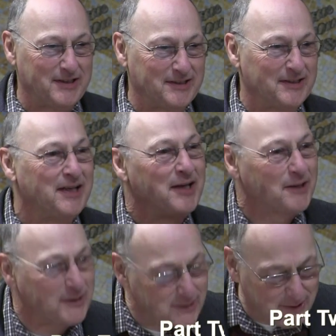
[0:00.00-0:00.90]
we can
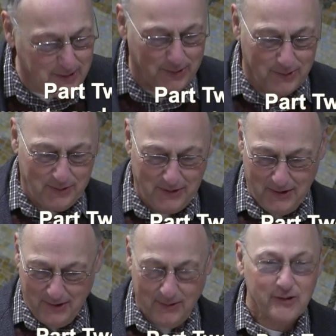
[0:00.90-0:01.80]
continue
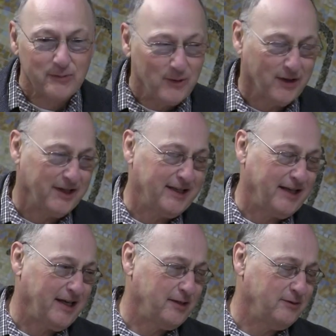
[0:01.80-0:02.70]
this morning,
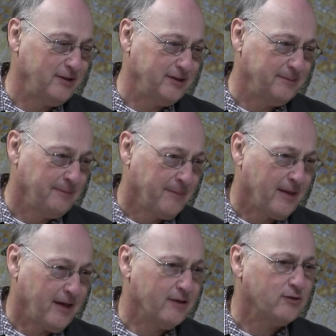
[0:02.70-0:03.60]
and uh,
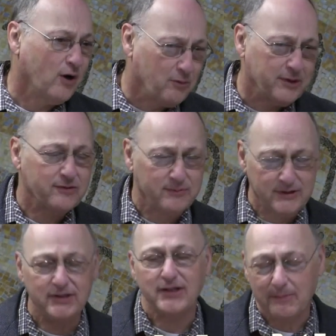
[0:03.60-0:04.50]
as always, we
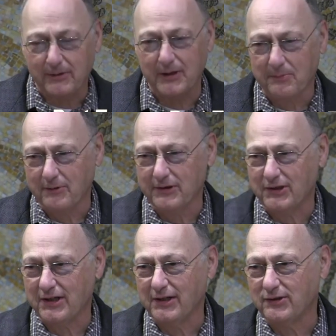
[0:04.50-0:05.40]
deeply
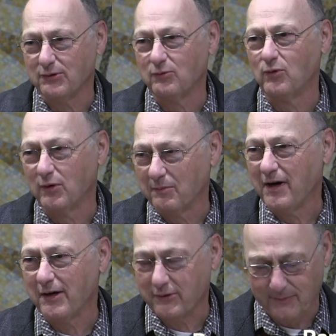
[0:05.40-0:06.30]
appreciate your warm
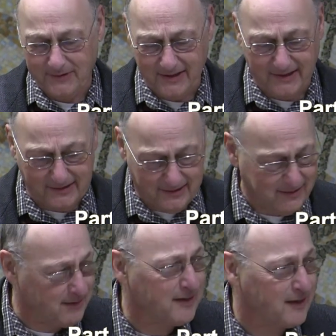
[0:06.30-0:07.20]
hospitality.
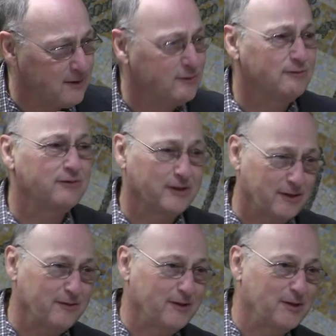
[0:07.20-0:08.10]
Thank you
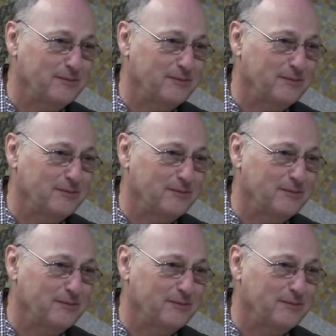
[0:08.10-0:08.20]
very